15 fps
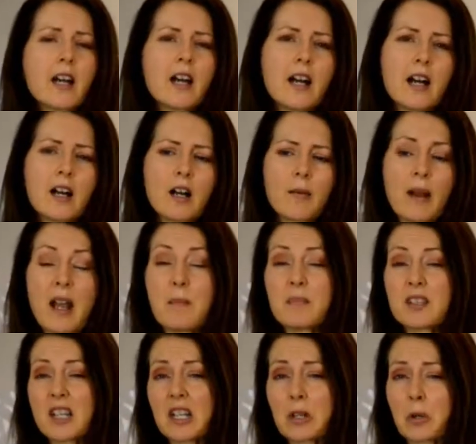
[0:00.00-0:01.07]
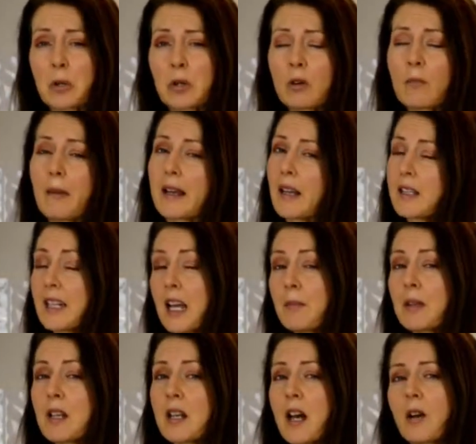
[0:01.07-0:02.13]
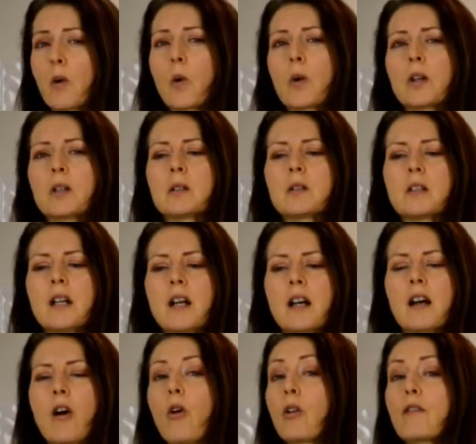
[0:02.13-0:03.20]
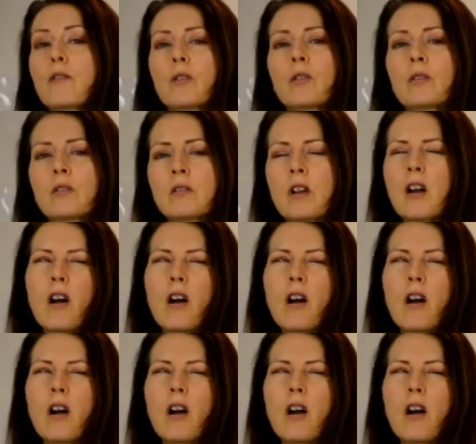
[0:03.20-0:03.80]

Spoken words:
hemp seed oil, macadamia nut oil, olive oil.